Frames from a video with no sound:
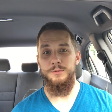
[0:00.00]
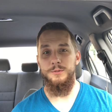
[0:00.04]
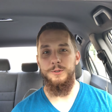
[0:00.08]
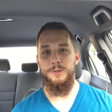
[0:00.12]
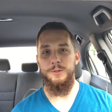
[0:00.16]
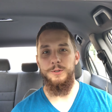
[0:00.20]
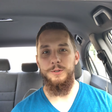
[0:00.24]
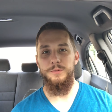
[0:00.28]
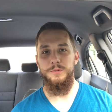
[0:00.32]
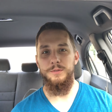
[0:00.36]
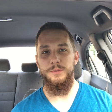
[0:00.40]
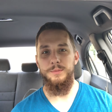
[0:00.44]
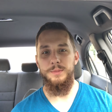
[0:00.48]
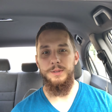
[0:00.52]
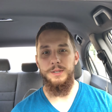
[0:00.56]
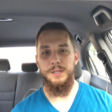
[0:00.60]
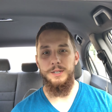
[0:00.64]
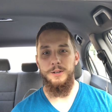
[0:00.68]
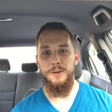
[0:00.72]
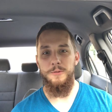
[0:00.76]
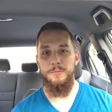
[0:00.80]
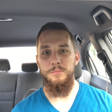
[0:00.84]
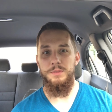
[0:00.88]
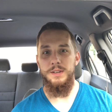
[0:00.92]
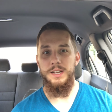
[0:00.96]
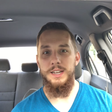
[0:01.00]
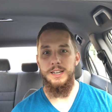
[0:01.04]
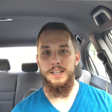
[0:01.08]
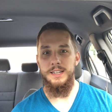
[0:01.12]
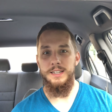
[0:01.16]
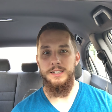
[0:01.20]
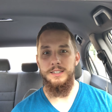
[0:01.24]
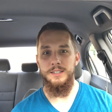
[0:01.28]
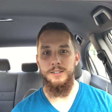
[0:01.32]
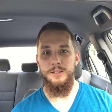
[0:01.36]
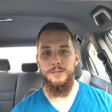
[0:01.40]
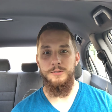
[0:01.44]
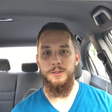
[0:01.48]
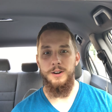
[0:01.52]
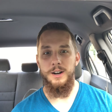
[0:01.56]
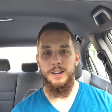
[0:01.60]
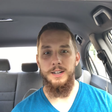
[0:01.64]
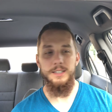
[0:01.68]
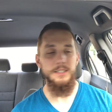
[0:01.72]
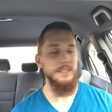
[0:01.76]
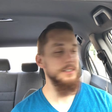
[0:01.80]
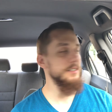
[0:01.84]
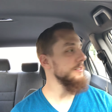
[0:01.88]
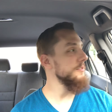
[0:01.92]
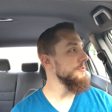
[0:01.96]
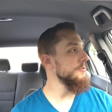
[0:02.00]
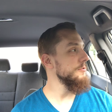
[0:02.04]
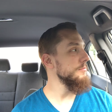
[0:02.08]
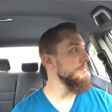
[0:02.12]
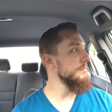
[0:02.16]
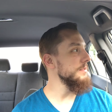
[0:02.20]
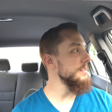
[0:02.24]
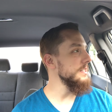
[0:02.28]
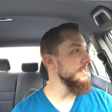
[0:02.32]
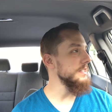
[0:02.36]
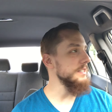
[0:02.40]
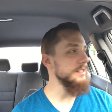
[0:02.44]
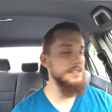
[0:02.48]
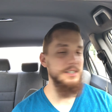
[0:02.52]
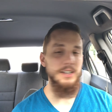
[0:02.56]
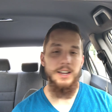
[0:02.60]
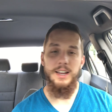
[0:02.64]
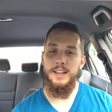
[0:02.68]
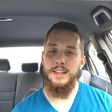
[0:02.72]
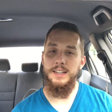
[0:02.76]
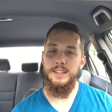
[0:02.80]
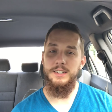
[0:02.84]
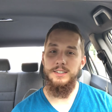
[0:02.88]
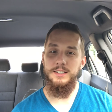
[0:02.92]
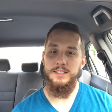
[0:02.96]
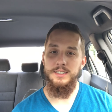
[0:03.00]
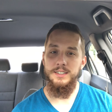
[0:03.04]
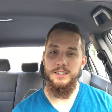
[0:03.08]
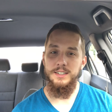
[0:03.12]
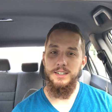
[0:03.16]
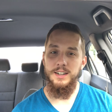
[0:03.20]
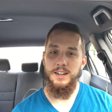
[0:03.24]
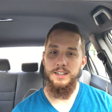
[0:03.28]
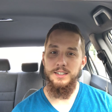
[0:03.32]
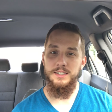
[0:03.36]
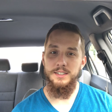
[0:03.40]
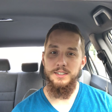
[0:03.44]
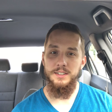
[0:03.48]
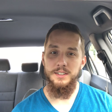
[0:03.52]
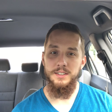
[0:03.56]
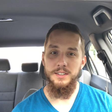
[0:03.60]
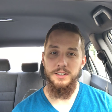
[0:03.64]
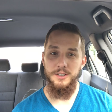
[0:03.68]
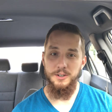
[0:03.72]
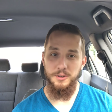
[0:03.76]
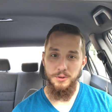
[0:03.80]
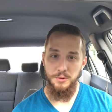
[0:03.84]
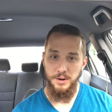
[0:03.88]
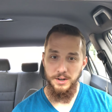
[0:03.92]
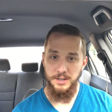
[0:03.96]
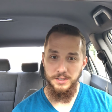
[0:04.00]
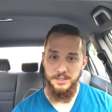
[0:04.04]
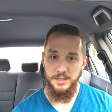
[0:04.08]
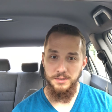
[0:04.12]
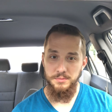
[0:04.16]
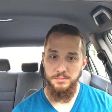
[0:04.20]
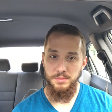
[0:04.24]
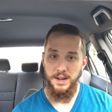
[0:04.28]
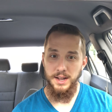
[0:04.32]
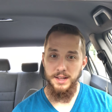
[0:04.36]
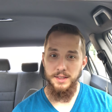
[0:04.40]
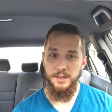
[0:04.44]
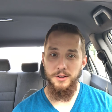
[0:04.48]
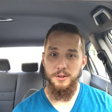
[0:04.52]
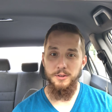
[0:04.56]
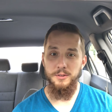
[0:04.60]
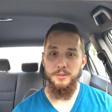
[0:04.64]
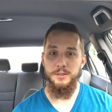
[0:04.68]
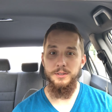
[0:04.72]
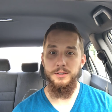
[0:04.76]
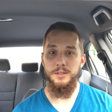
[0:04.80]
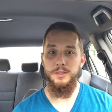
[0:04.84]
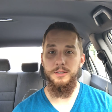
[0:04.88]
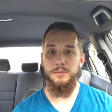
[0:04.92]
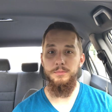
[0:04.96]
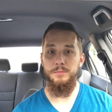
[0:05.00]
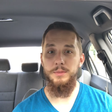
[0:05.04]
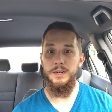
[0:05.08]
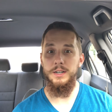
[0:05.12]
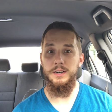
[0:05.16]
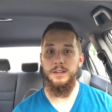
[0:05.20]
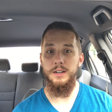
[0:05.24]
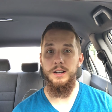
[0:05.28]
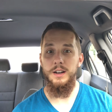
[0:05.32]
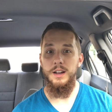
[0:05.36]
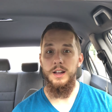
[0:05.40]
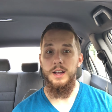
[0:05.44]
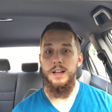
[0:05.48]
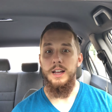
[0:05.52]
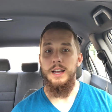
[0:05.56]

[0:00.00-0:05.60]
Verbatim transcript: So you were being obedient to Christ and you were being changed and constantly corrected by the Holy Spirit